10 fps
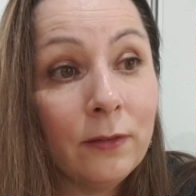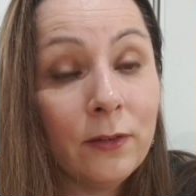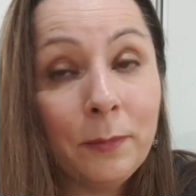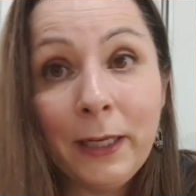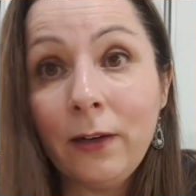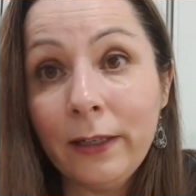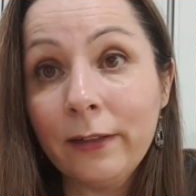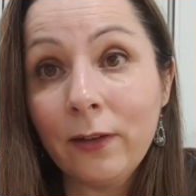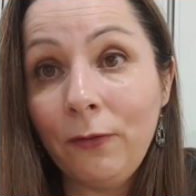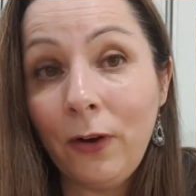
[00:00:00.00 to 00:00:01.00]
to be
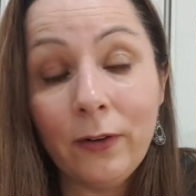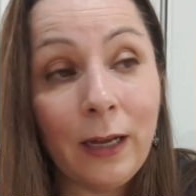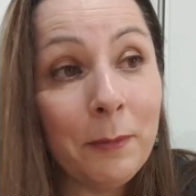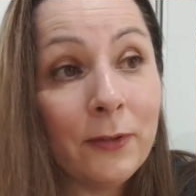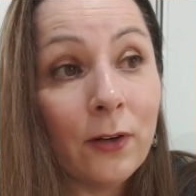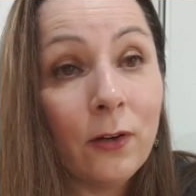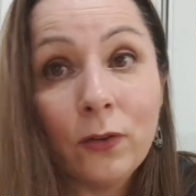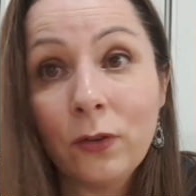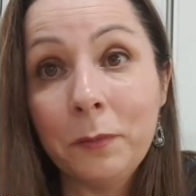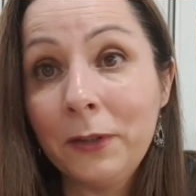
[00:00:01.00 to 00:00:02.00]
honest, I find Amazon
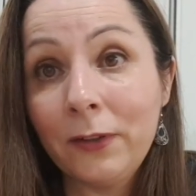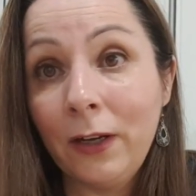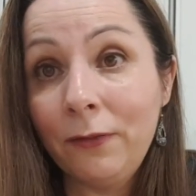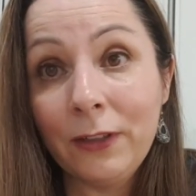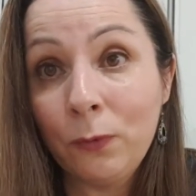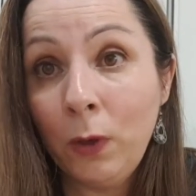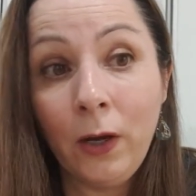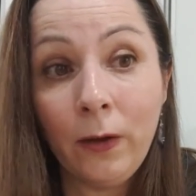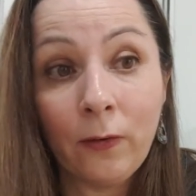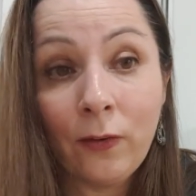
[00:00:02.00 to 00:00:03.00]
customer service
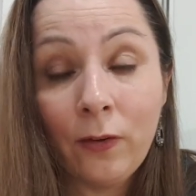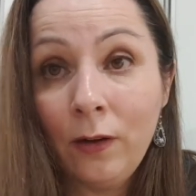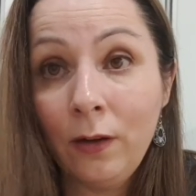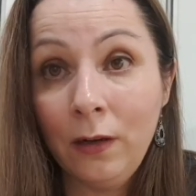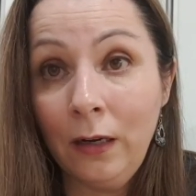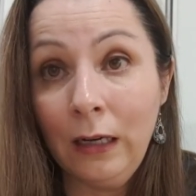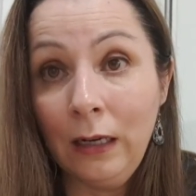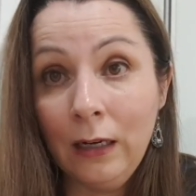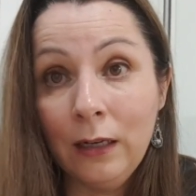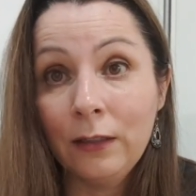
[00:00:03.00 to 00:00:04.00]
worse.
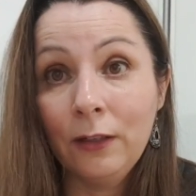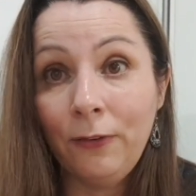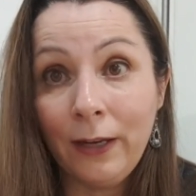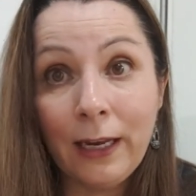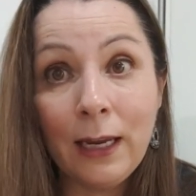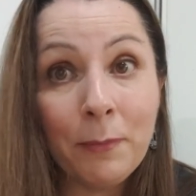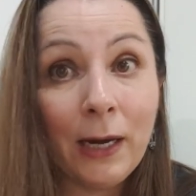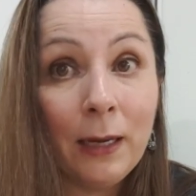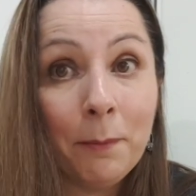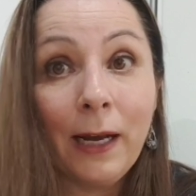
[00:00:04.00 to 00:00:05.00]
You think
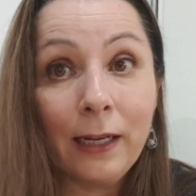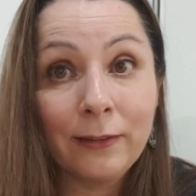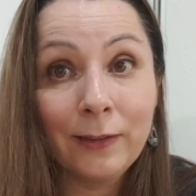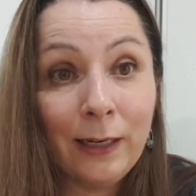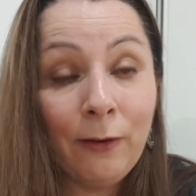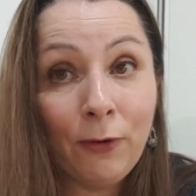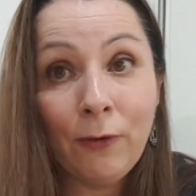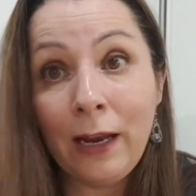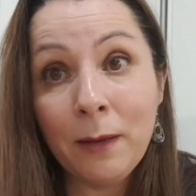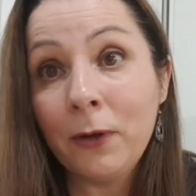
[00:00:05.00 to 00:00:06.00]
eBay are bad. If
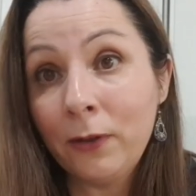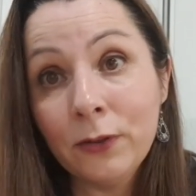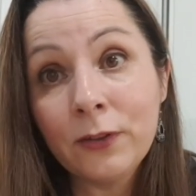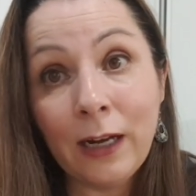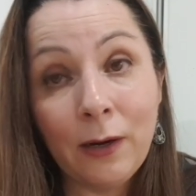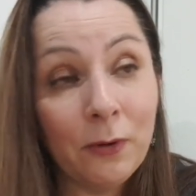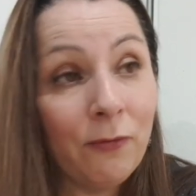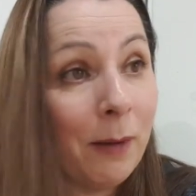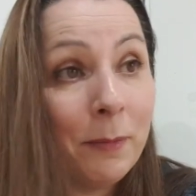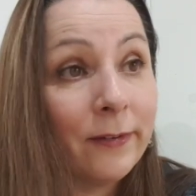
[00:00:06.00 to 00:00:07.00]
you anybody who's dealt
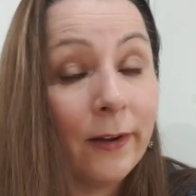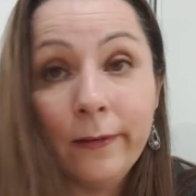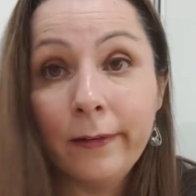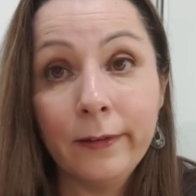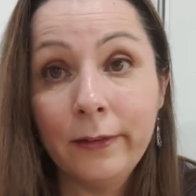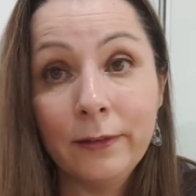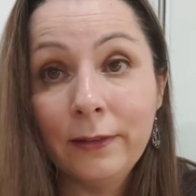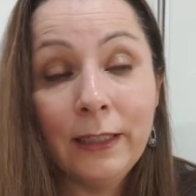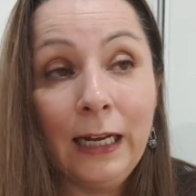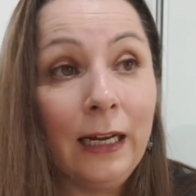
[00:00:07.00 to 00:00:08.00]
with Amazon,
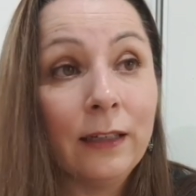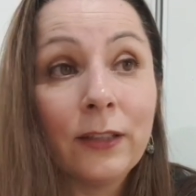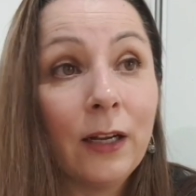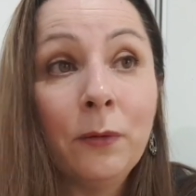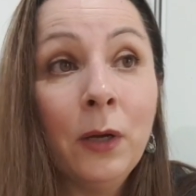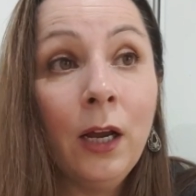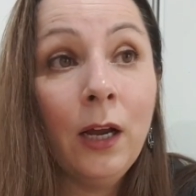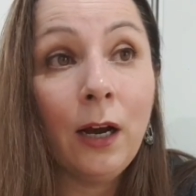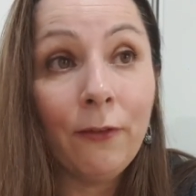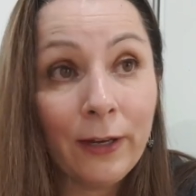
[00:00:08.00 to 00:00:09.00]
nah. So
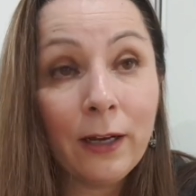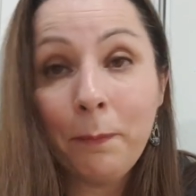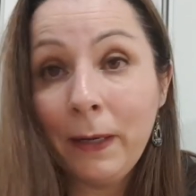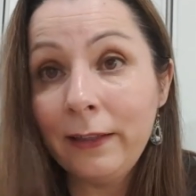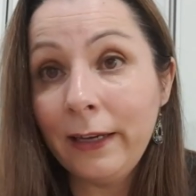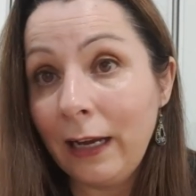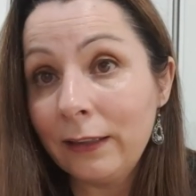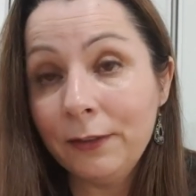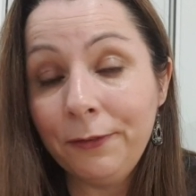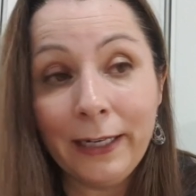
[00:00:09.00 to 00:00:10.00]
I think I've been
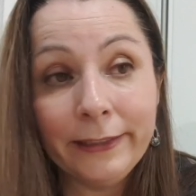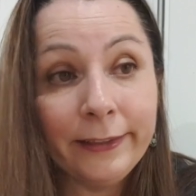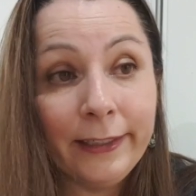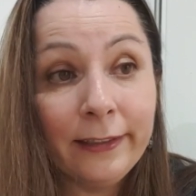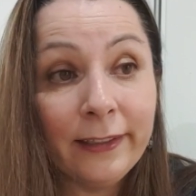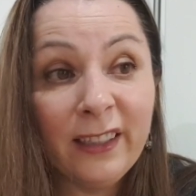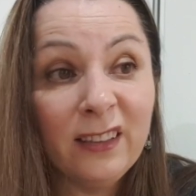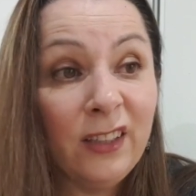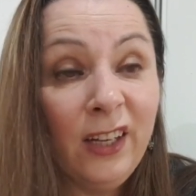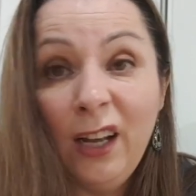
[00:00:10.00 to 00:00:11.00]
deactivated,
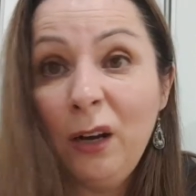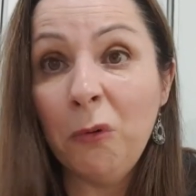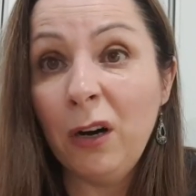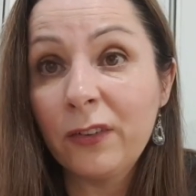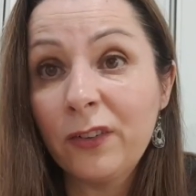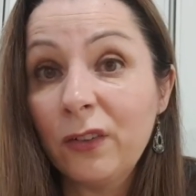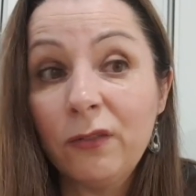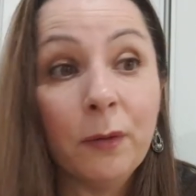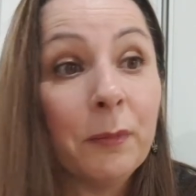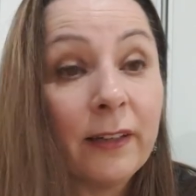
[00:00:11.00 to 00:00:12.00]
and you know what,
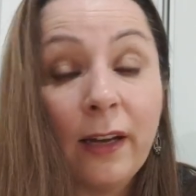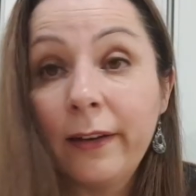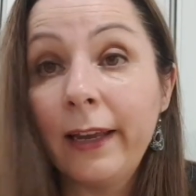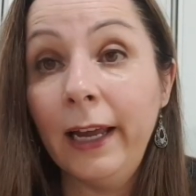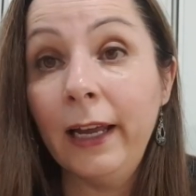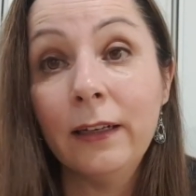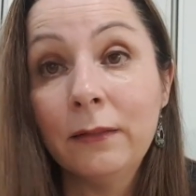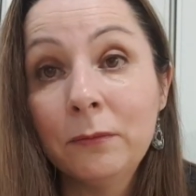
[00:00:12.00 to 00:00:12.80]
stuff them, I don't care.